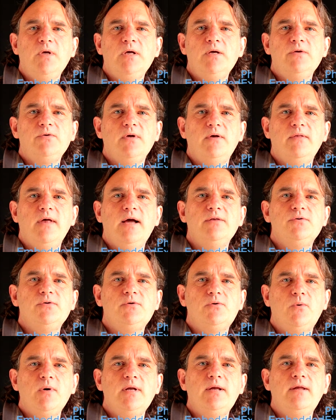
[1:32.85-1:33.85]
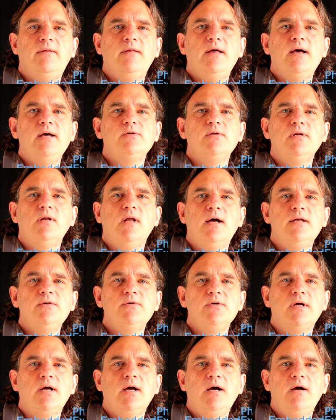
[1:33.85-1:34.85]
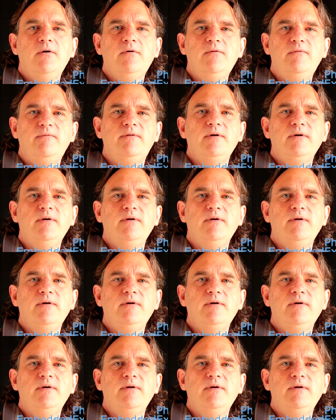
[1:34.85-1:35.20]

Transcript: So that's 20,000 lines of code,